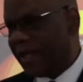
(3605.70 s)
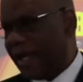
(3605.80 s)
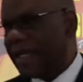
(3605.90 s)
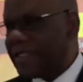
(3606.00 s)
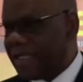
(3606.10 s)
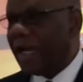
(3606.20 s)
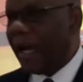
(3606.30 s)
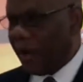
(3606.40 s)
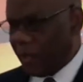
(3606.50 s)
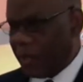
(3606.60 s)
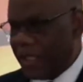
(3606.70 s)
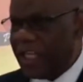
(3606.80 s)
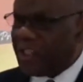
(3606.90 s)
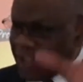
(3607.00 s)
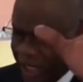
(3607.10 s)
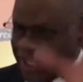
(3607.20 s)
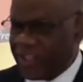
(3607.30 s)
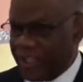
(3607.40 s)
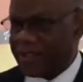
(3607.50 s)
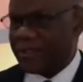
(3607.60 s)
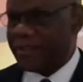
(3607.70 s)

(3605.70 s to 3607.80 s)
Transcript: and see how he changed it.